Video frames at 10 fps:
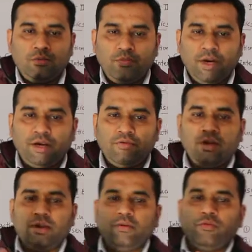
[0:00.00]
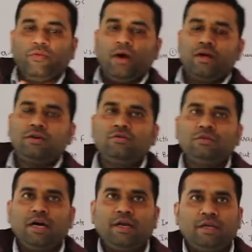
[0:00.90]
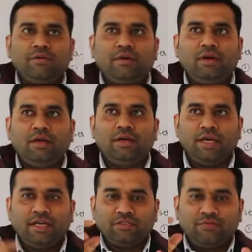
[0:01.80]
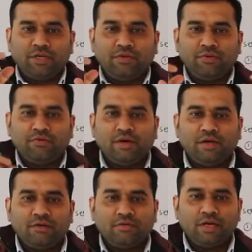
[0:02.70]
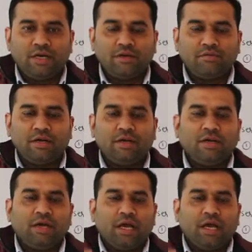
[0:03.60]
between 1 to 31, days between 1 to 31,